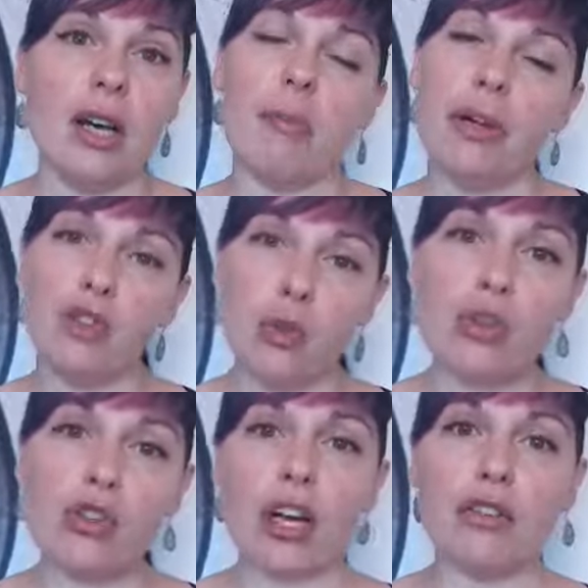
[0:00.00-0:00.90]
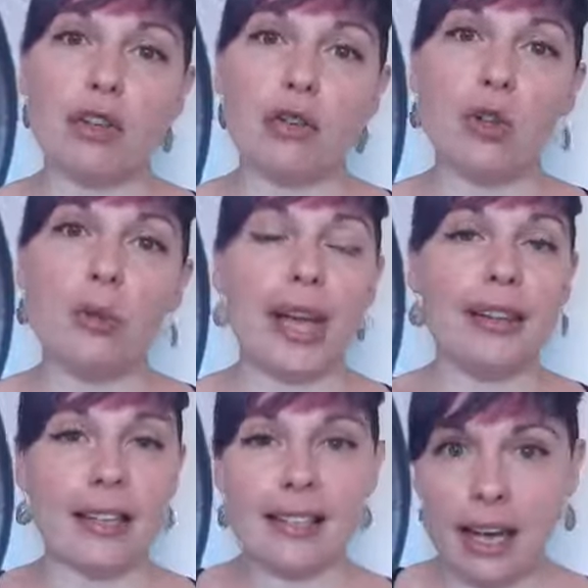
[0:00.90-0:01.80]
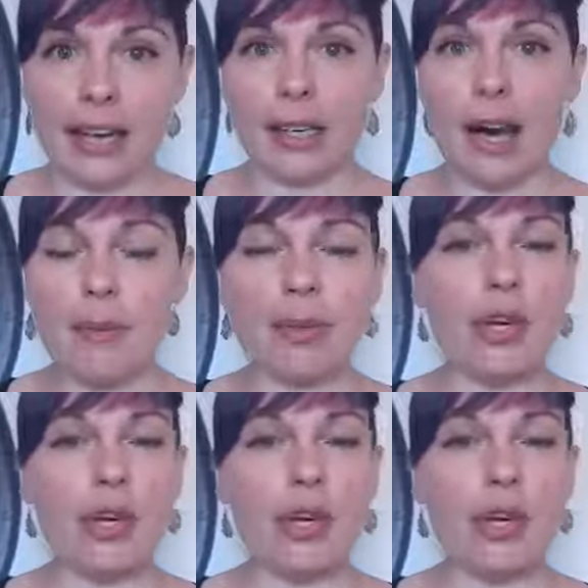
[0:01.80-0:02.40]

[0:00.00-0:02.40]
but do join the group and then sign up,